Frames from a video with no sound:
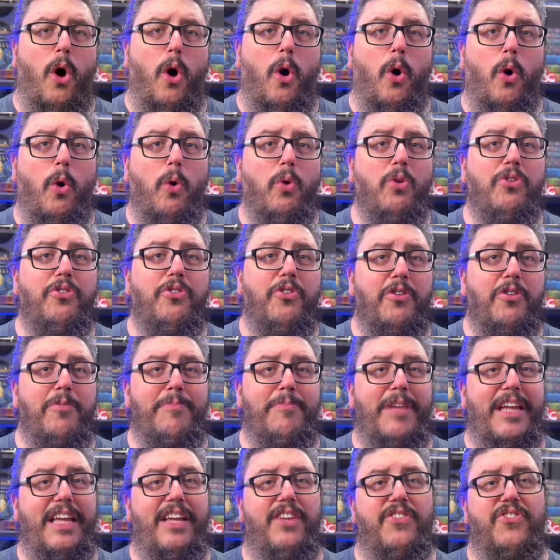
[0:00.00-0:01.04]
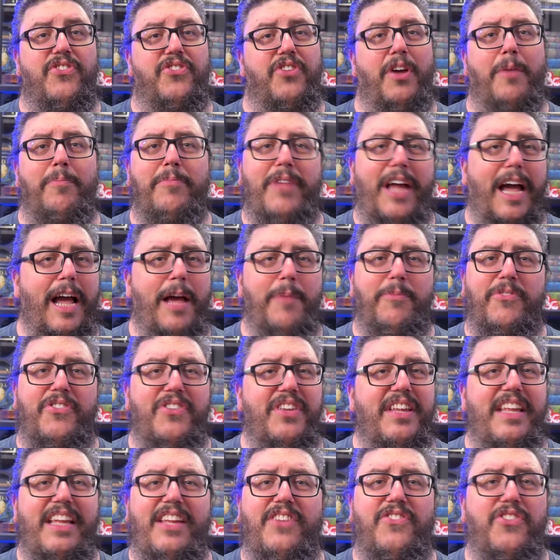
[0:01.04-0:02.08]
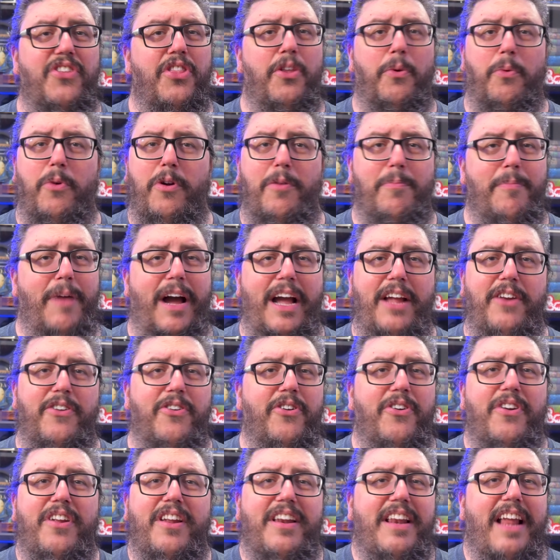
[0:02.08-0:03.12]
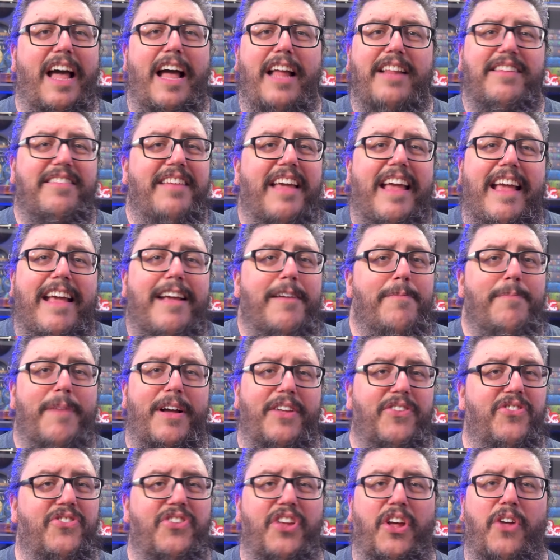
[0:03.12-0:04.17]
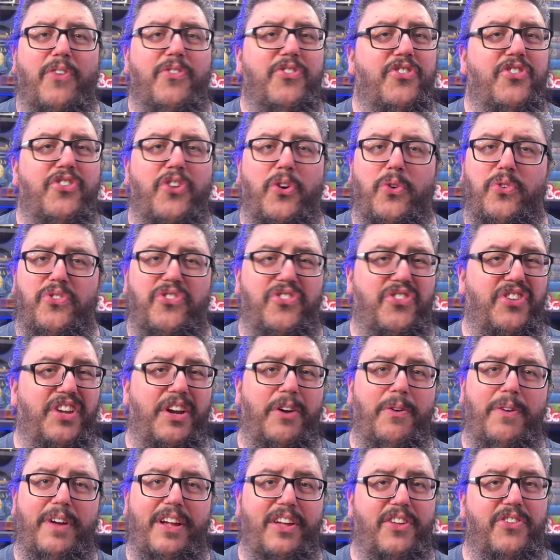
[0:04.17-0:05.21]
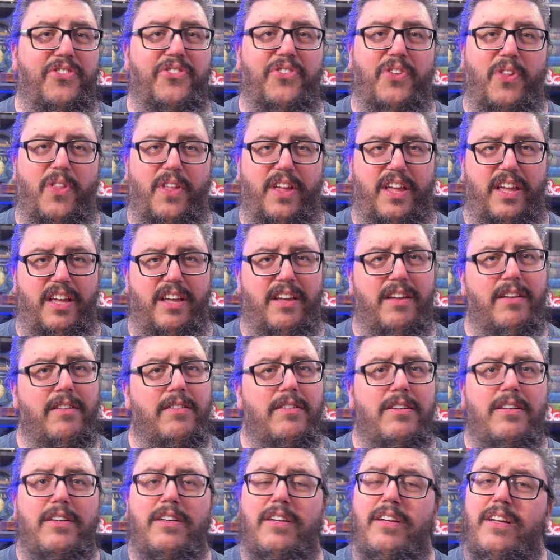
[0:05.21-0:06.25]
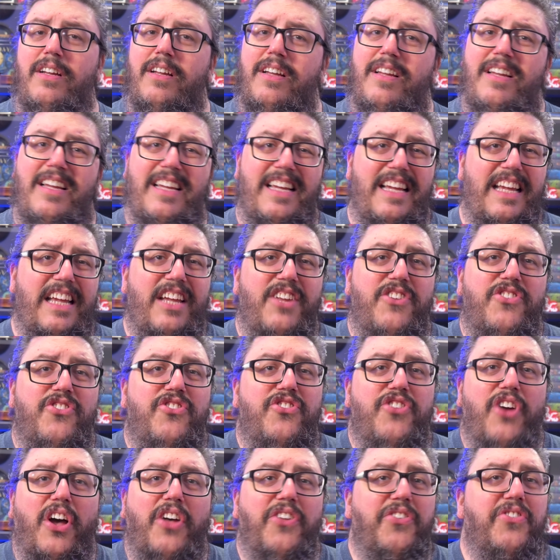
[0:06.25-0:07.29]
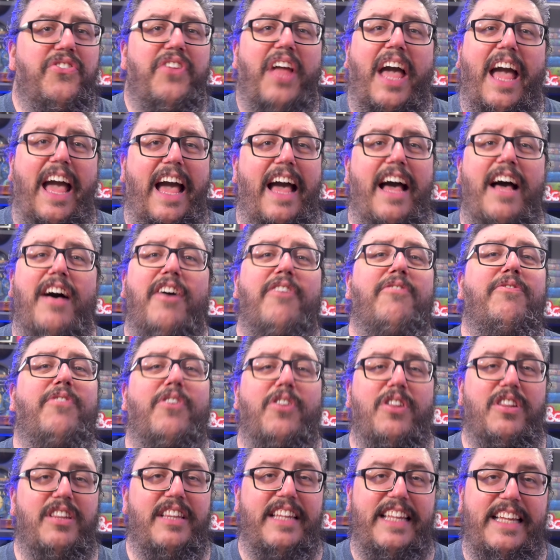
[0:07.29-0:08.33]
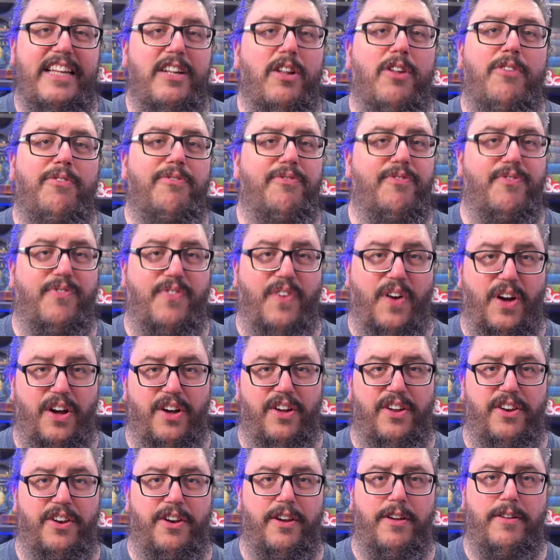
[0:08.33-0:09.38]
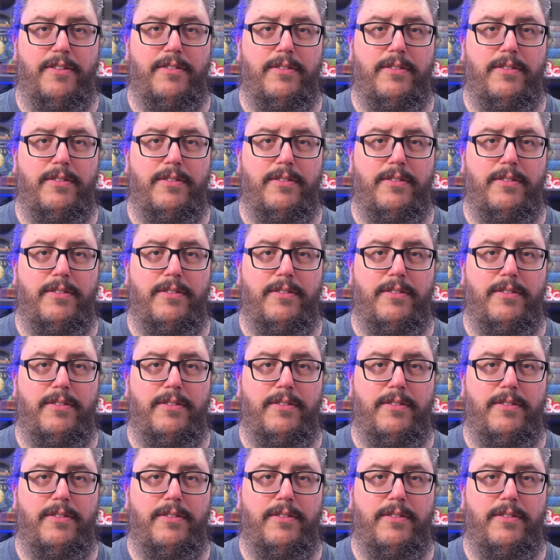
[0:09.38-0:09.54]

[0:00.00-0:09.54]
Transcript: older me sometimes needs the reminder to not take myself so seriously, and just have a little fun.